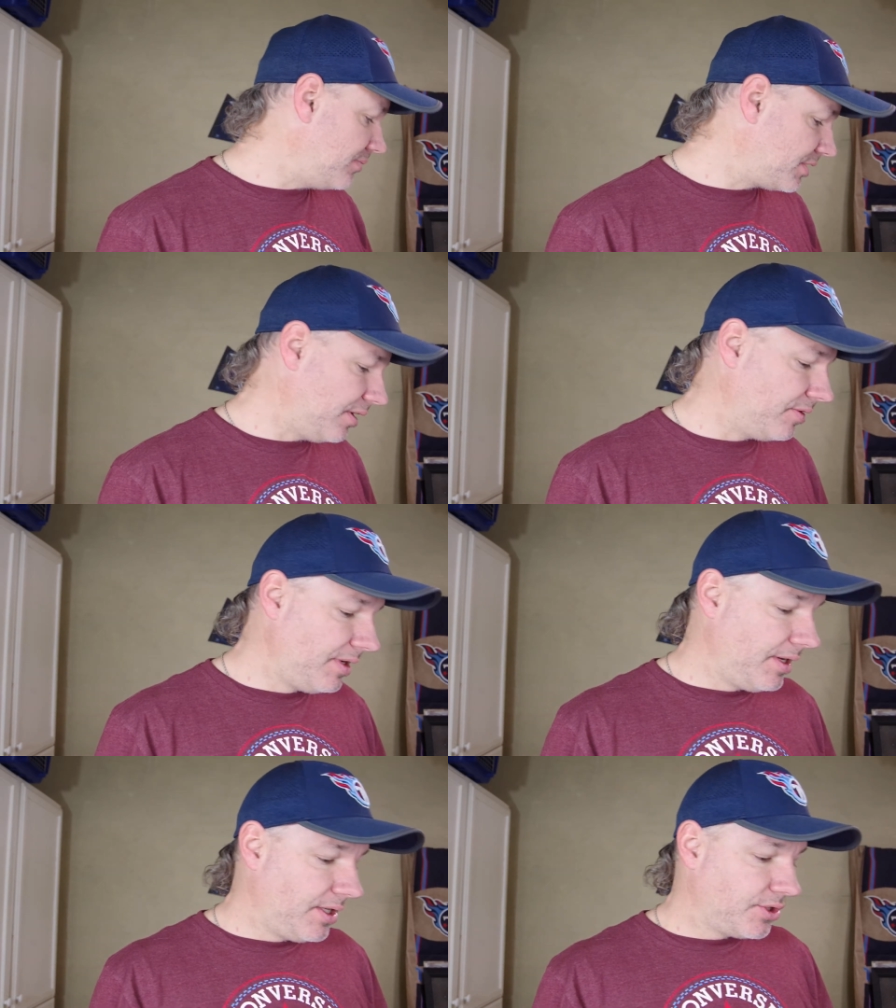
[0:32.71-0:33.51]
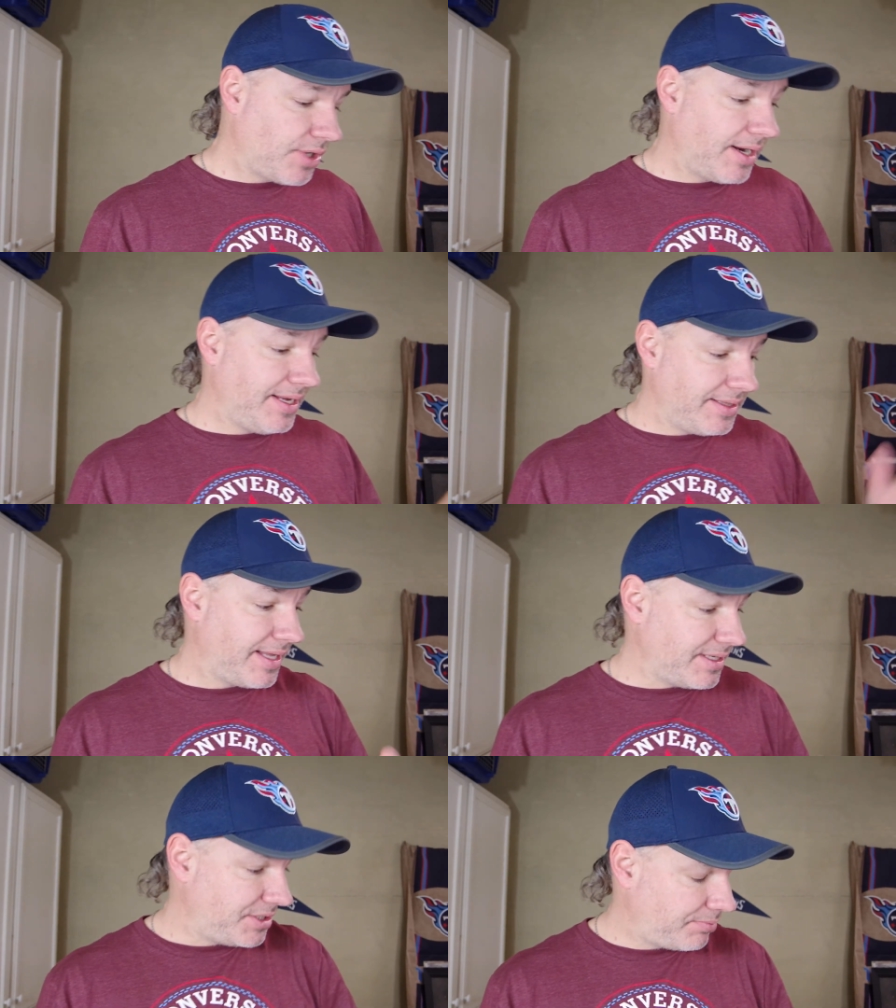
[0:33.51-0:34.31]
So try to get
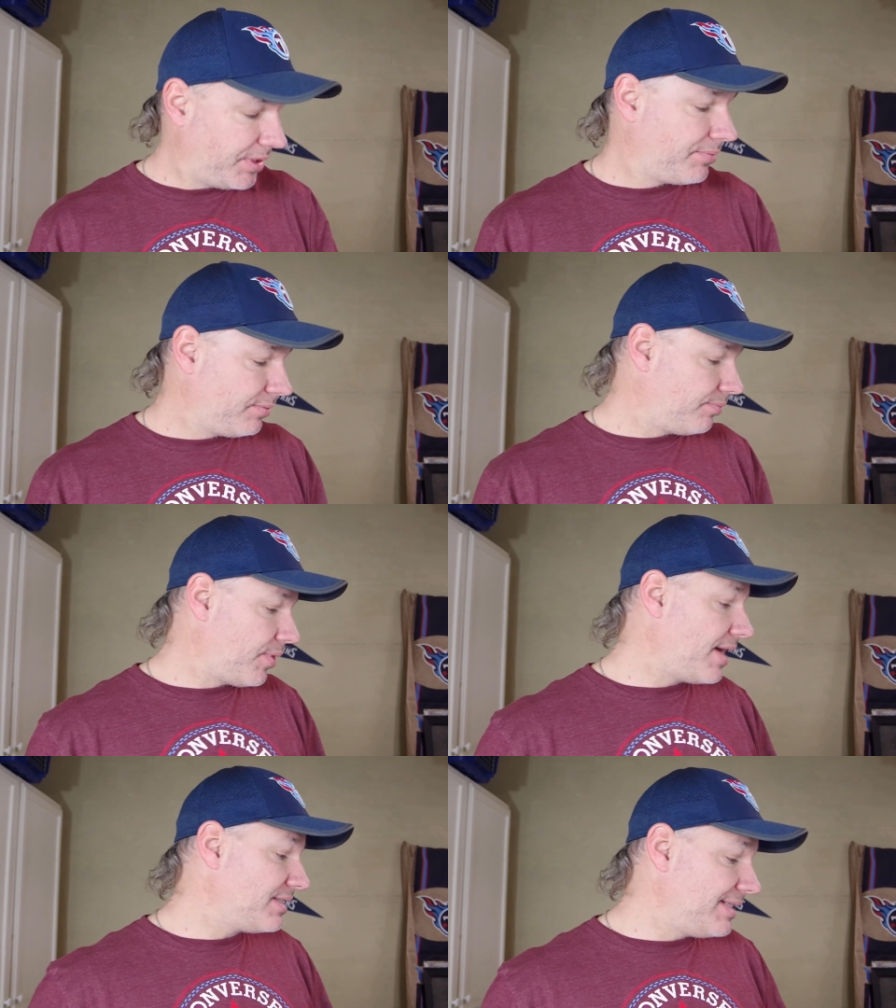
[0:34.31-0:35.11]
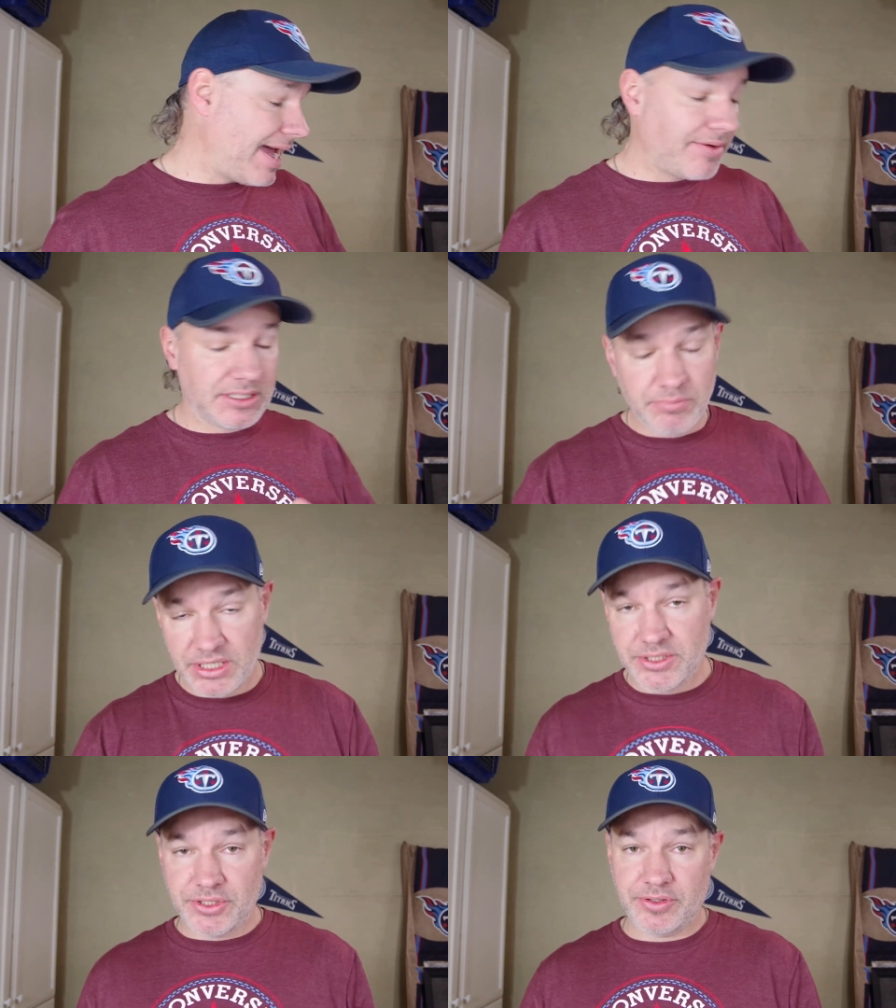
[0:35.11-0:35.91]
that shipping price down as
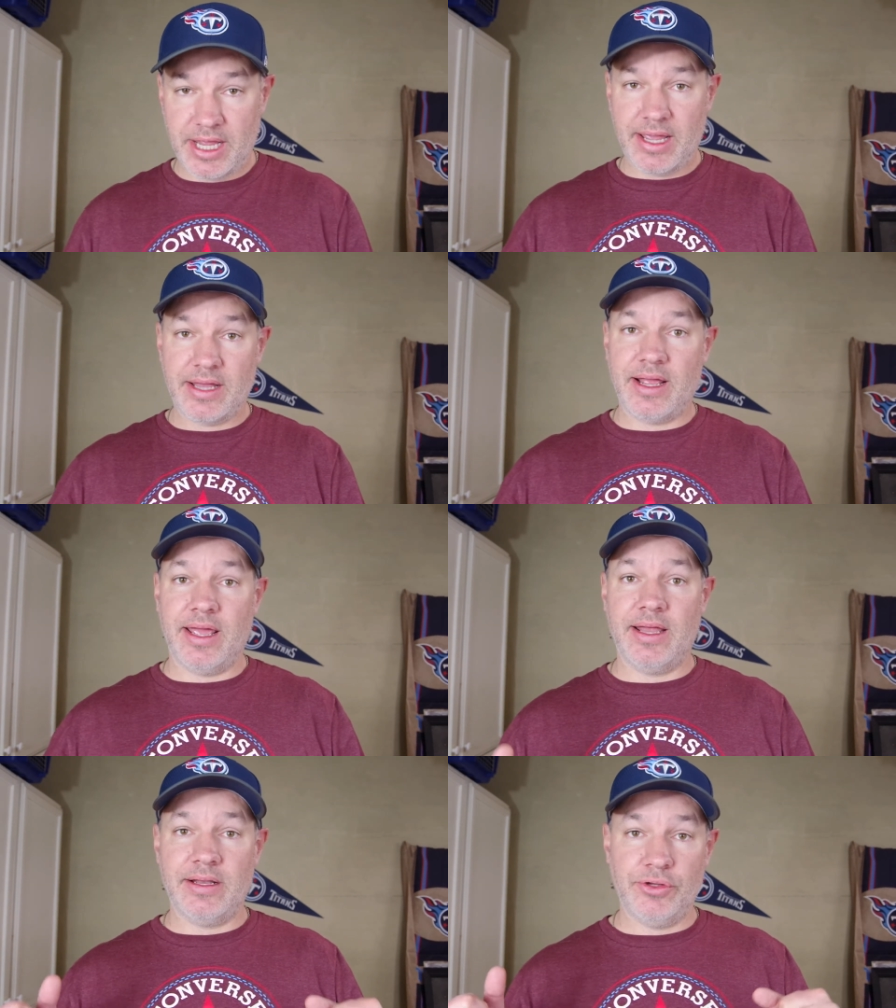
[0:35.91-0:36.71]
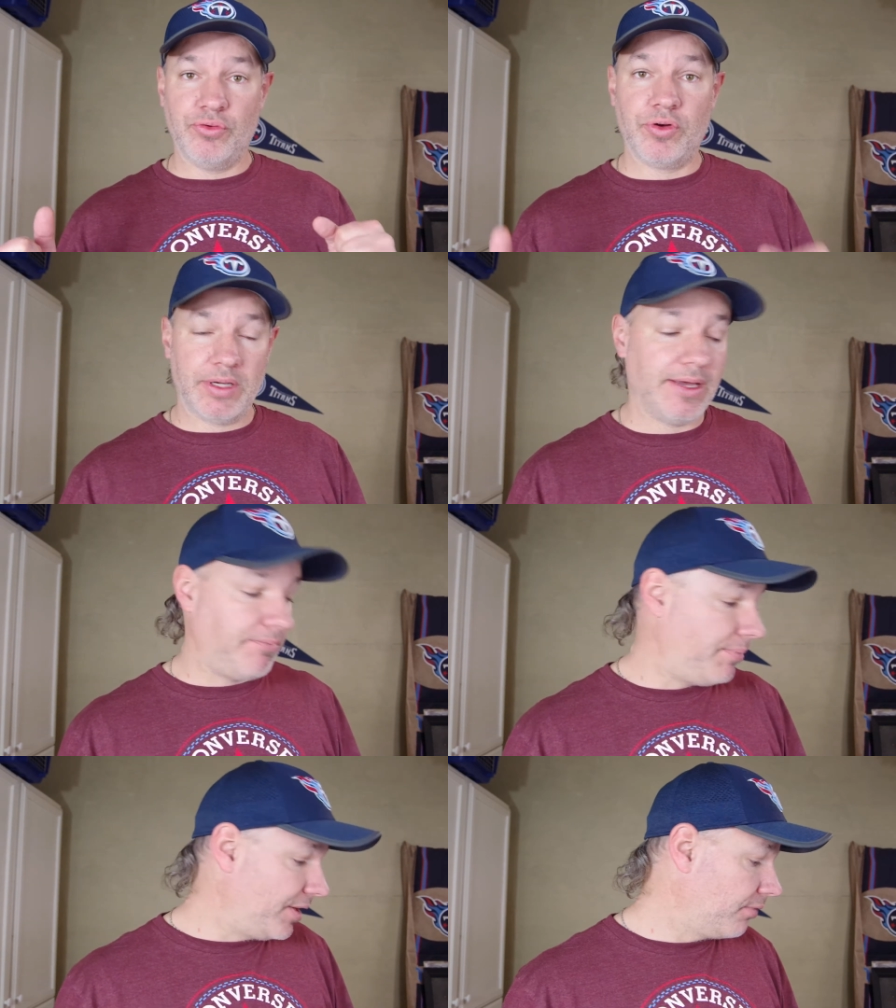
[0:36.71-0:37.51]
much as you can and you will
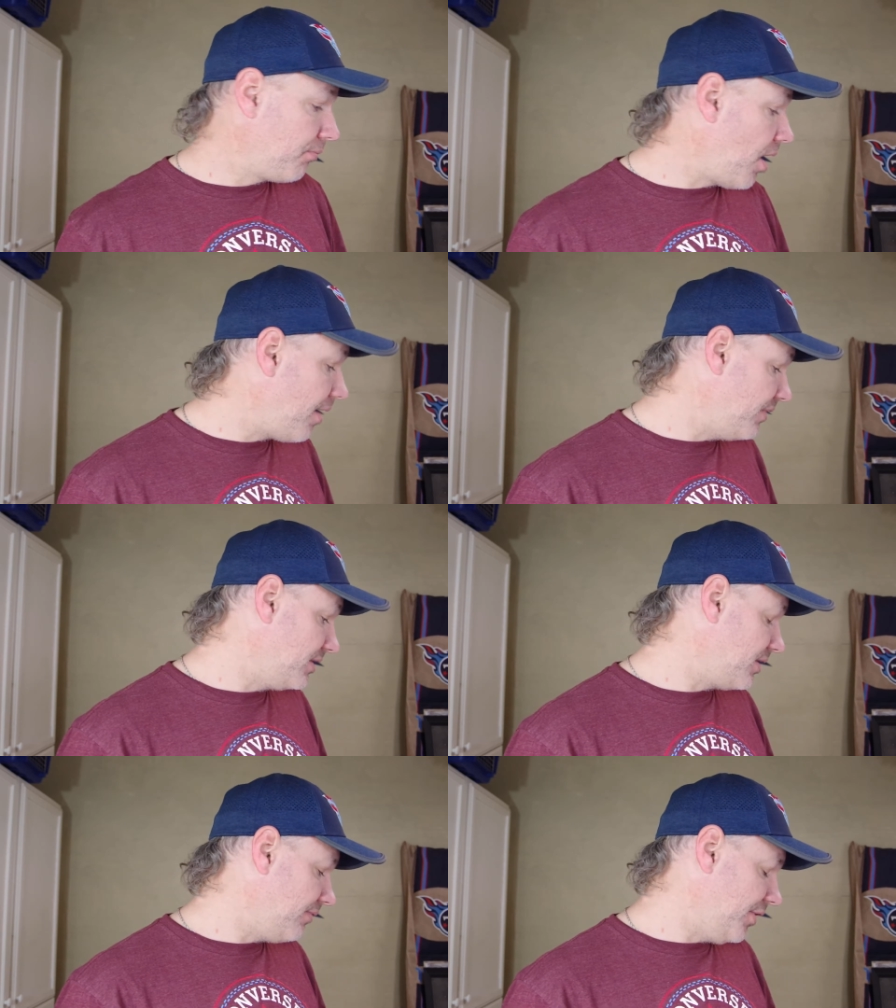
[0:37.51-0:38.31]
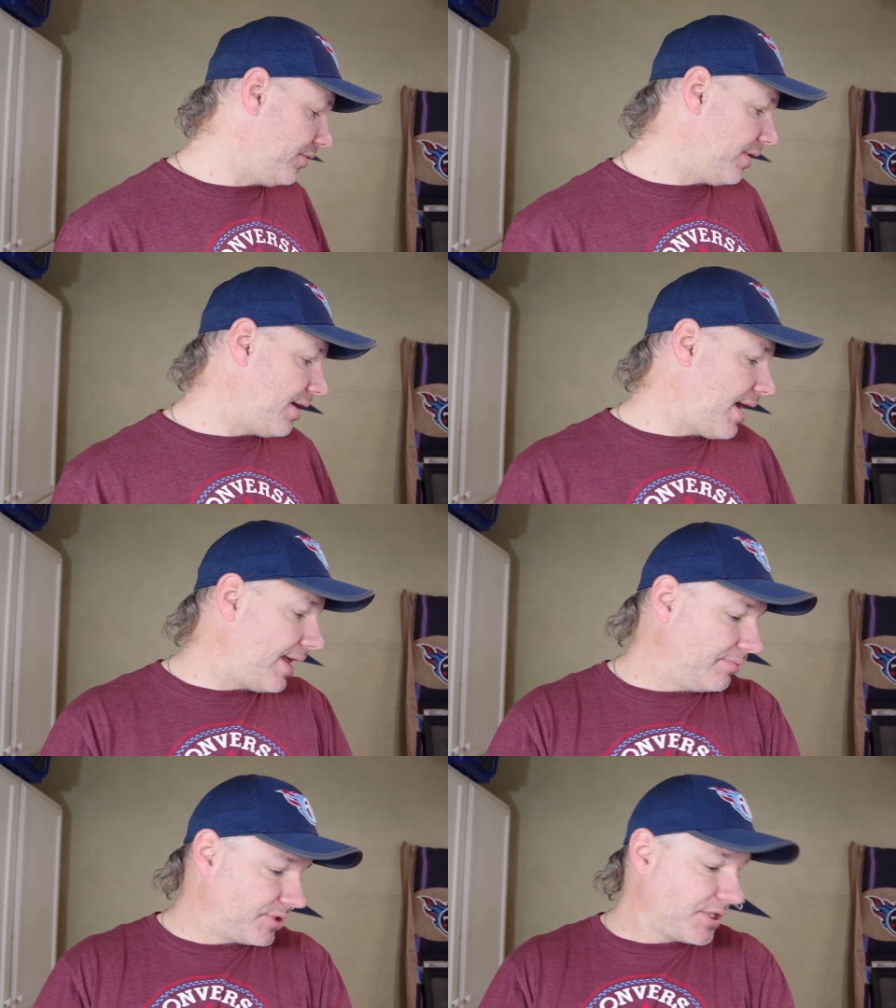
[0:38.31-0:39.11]
get bigger profits off your
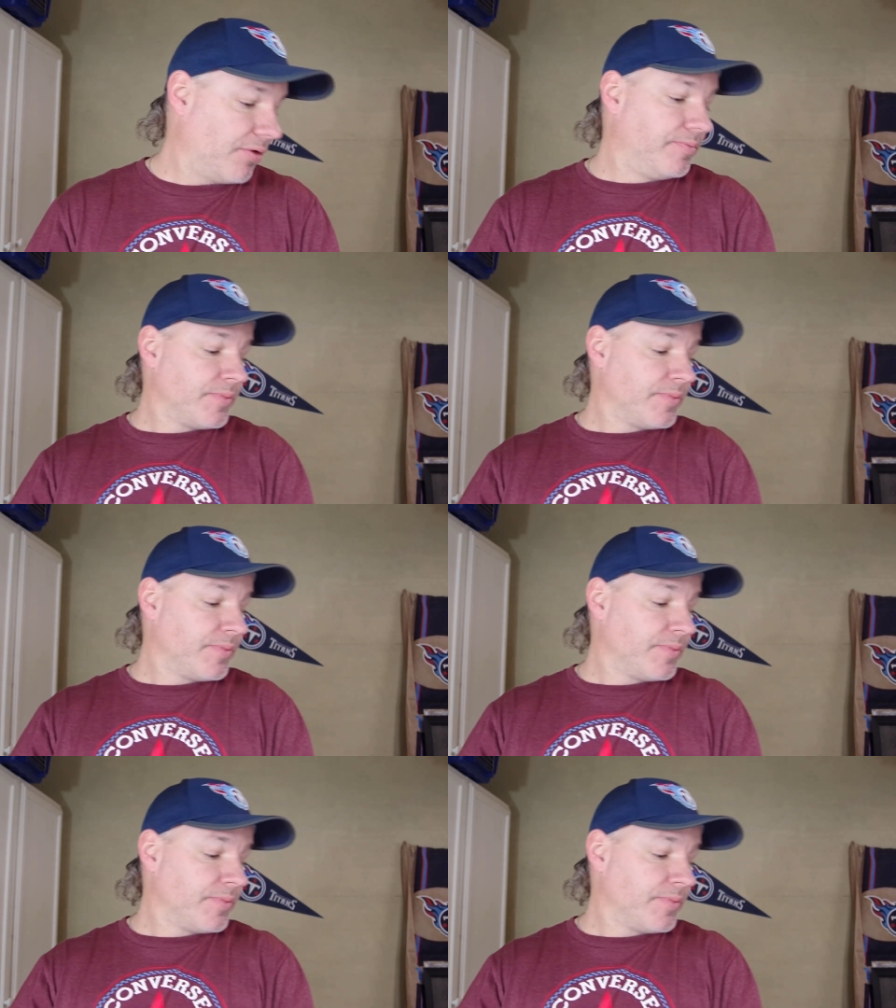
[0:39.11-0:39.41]
items. So